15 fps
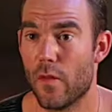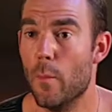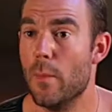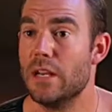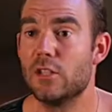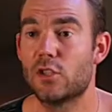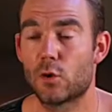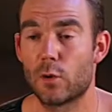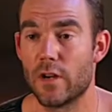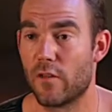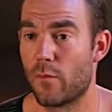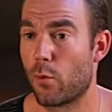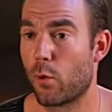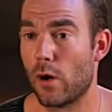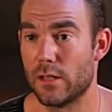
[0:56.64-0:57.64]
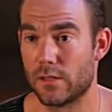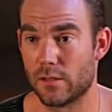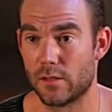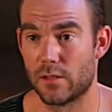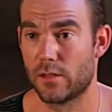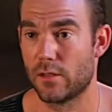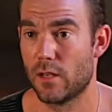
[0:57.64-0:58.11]
The ministry of
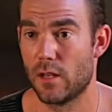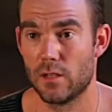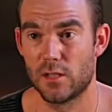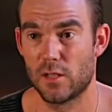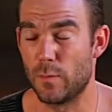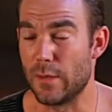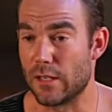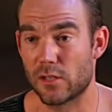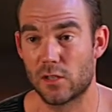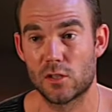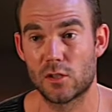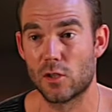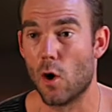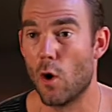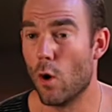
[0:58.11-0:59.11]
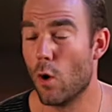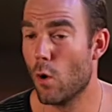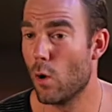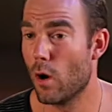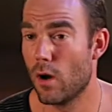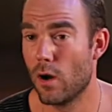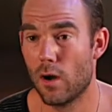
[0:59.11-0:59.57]
presence speaks
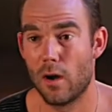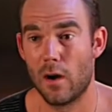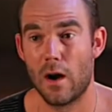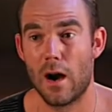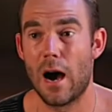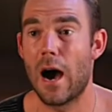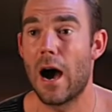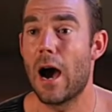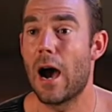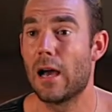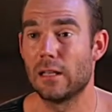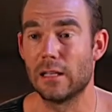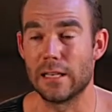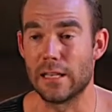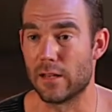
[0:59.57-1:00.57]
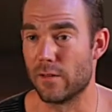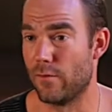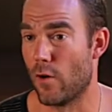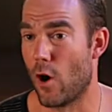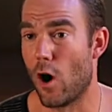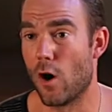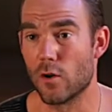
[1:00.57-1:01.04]
so highly in
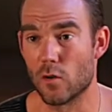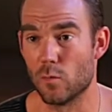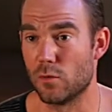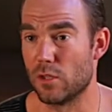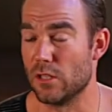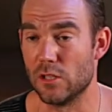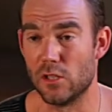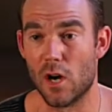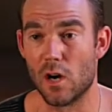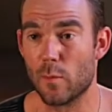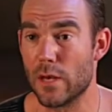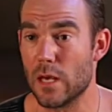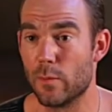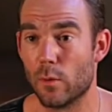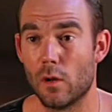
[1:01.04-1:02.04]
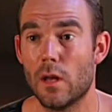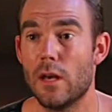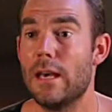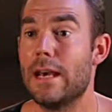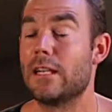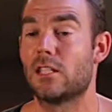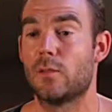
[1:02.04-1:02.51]
volume to these young people,
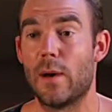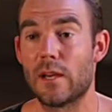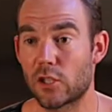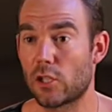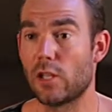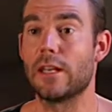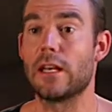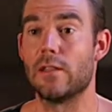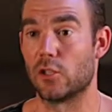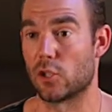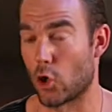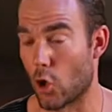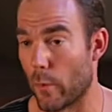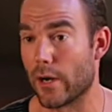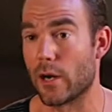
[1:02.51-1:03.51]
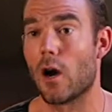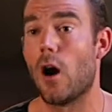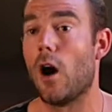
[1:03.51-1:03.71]
especially in this urban